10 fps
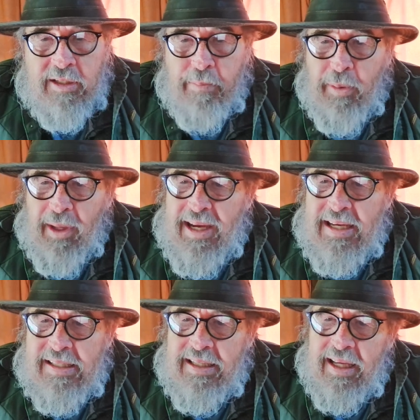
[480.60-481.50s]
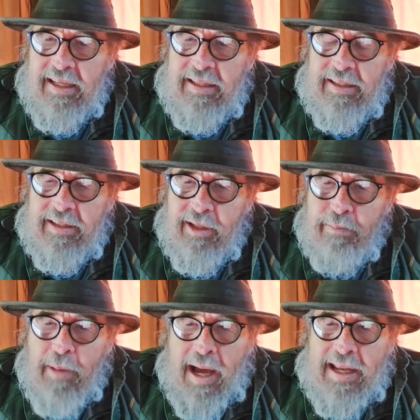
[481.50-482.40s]
to please get their
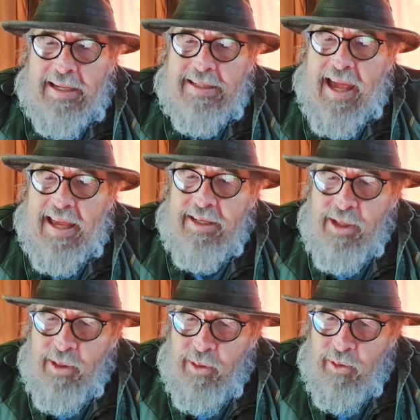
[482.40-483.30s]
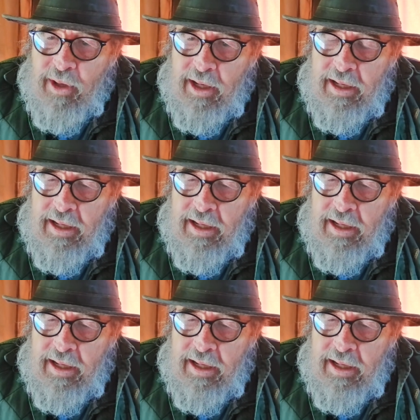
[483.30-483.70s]
body tattooed